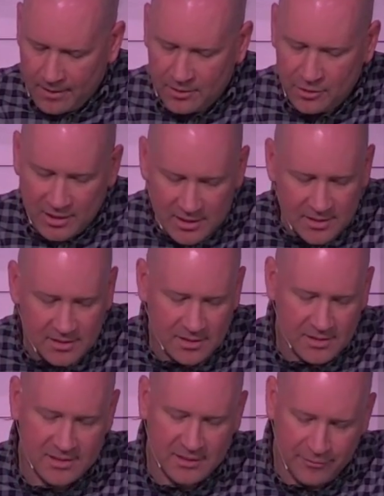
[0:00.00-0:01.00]
Jesus
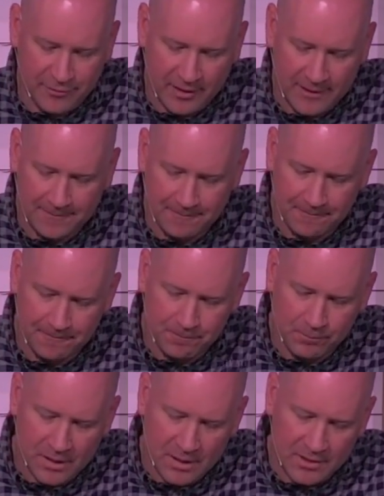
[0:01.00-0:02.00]
is different.
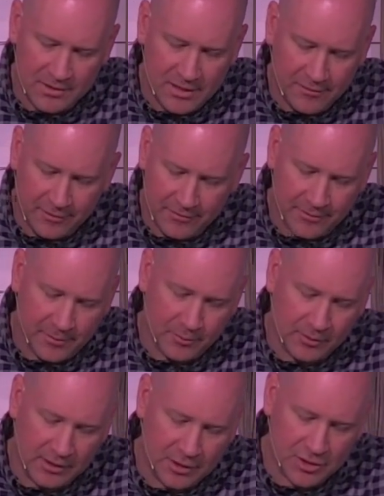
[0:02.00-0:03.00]
He's different from the
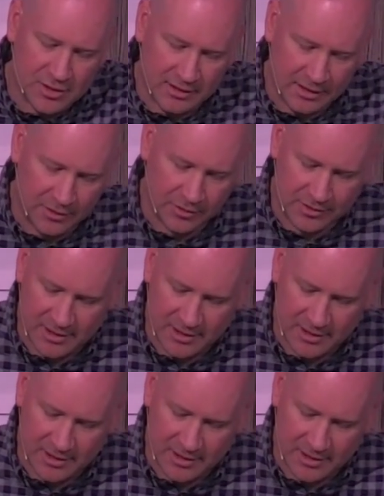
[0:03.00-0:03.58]
religious leaders,